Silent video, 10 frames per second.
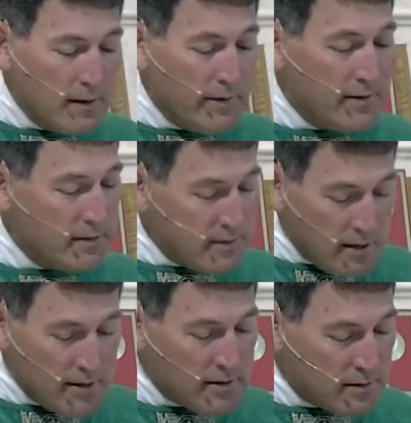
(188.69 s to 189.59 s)
This is
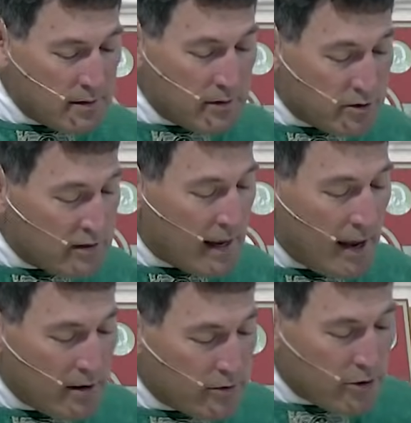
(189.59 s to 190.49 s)
his
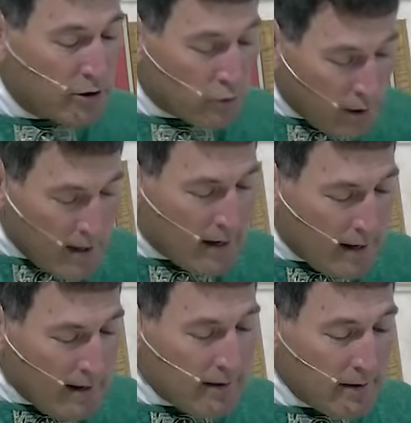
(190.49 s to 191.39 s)
standard
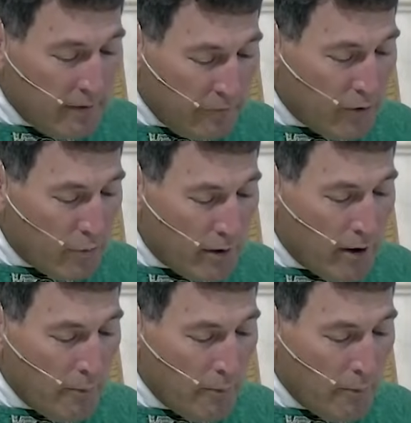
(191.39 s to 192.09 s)
greeting, if you will.